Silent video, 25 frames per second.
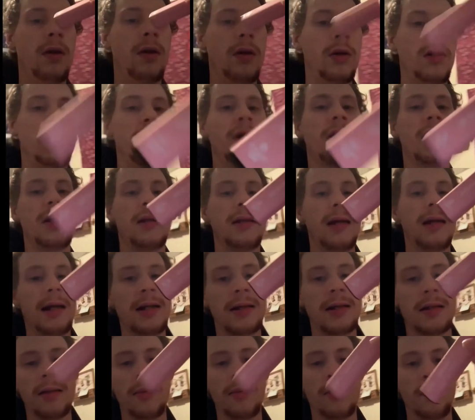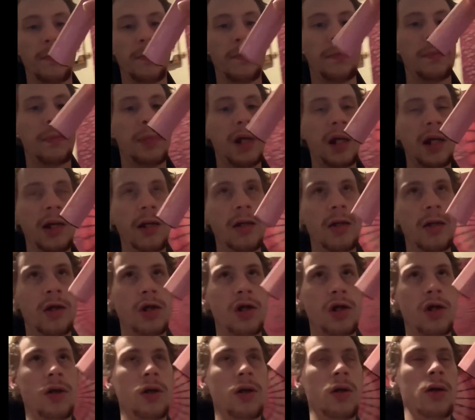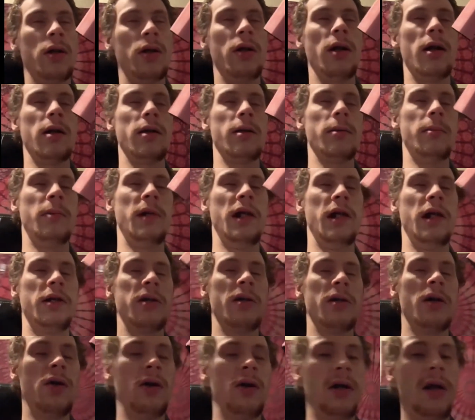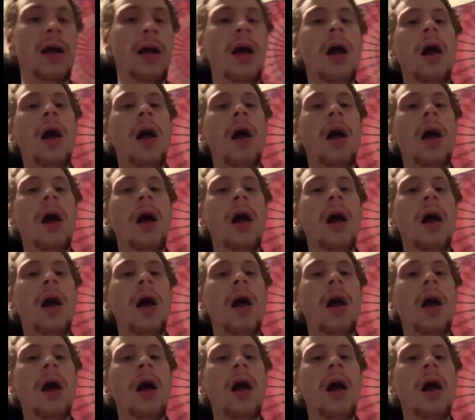You could taste the peach, or not the peach, sorry,